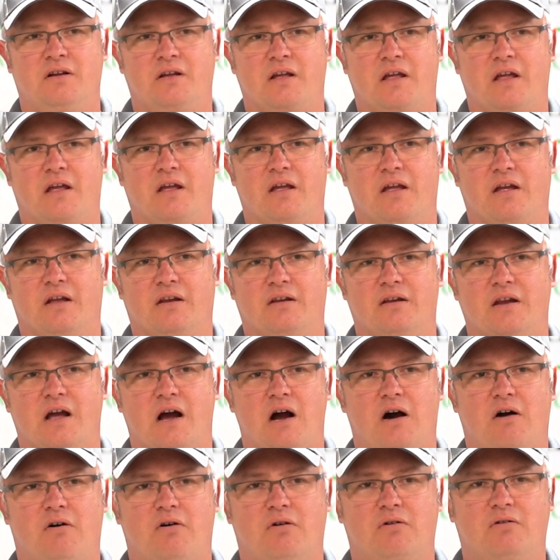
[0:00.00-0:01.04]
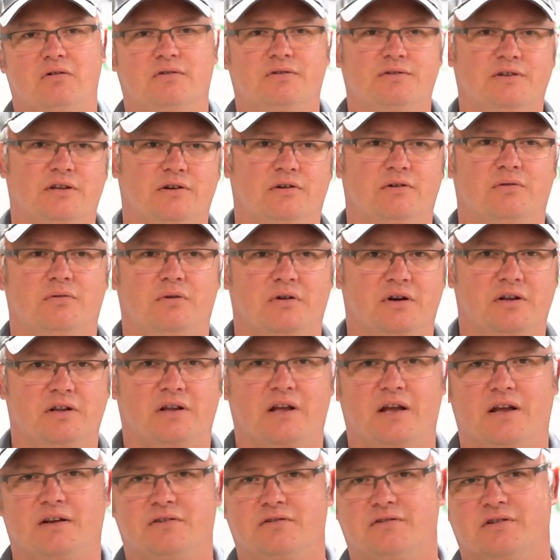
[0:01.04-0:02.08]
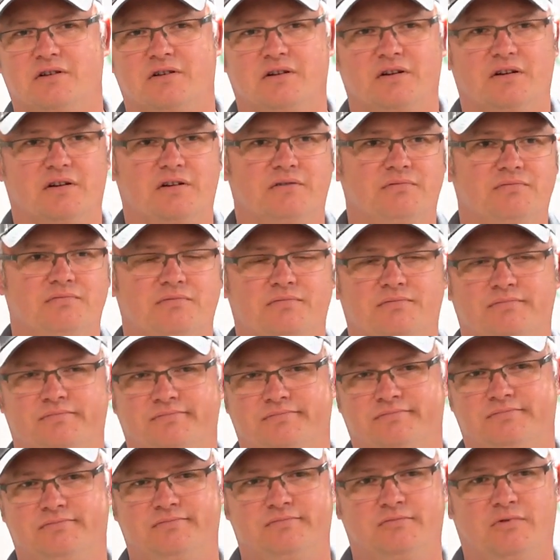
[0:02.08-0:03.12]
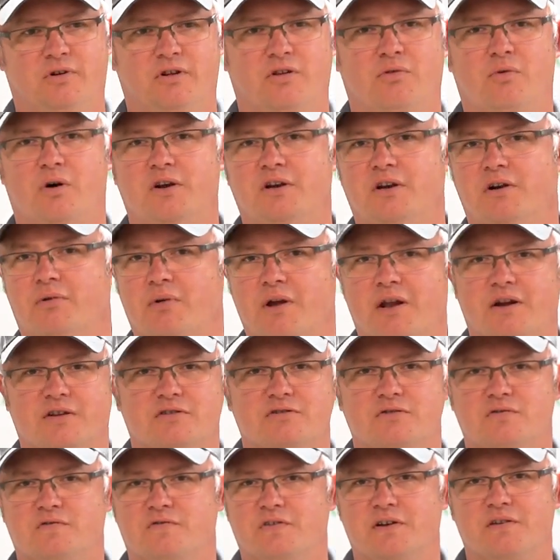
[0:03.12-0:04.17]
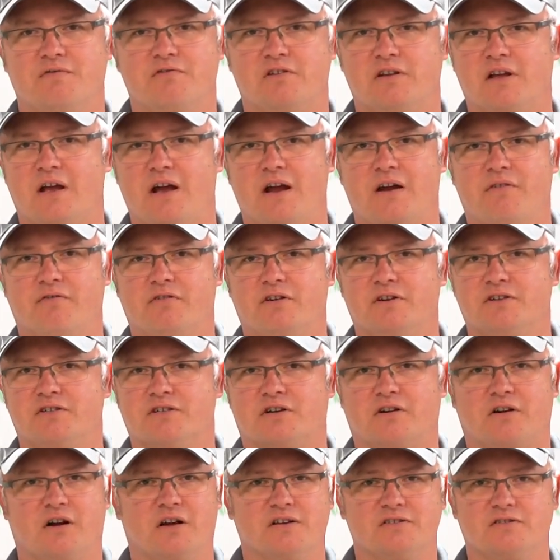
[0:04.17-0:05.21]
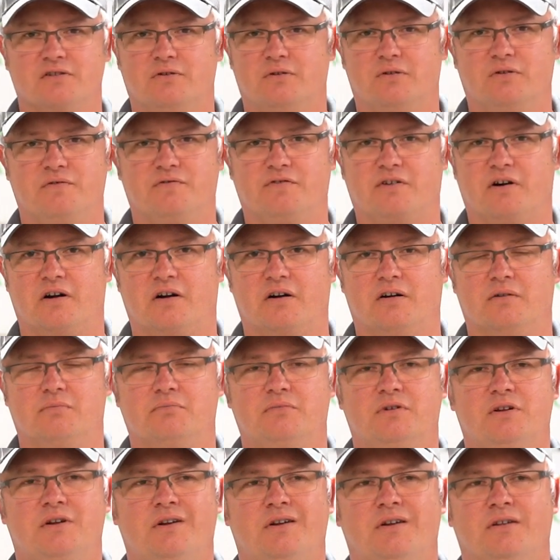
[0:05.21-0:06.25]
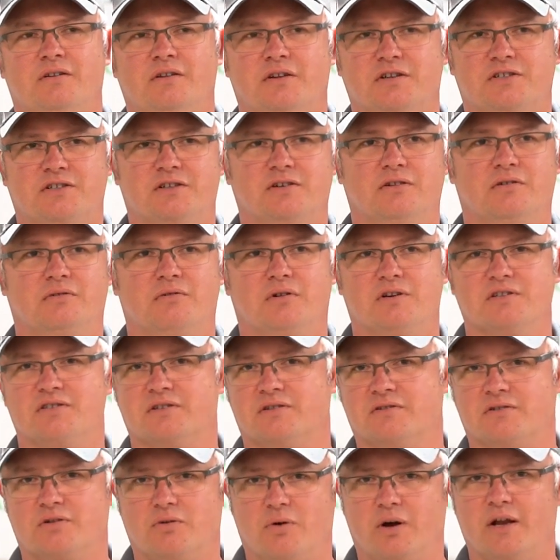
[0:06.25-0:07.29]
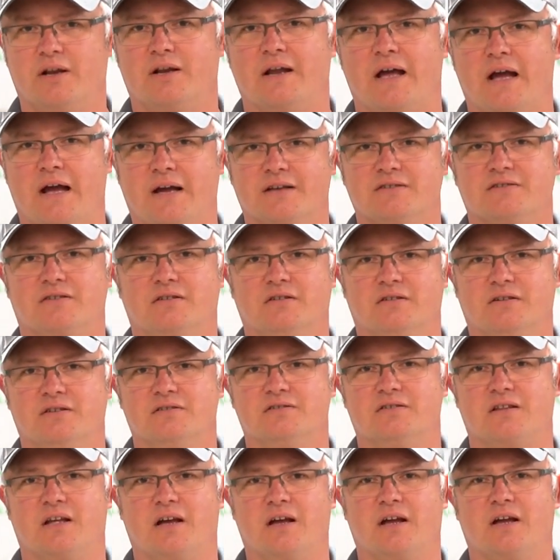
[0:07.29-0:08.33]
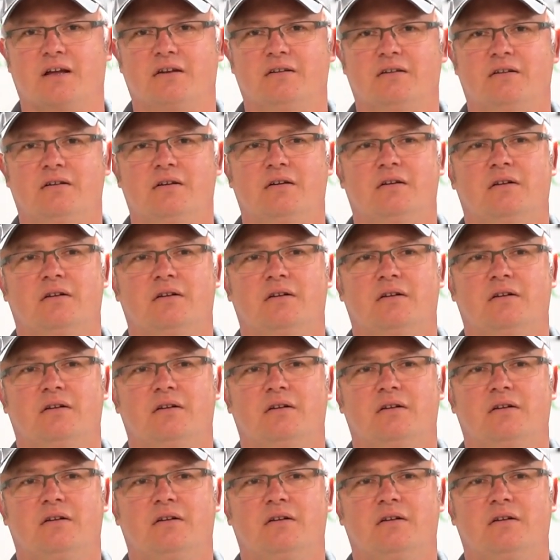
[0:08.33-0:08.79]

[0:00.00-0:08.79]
And now, we're in that, well, the one year we had a 250 average across the whole farm. This year wasn't quite as good as that.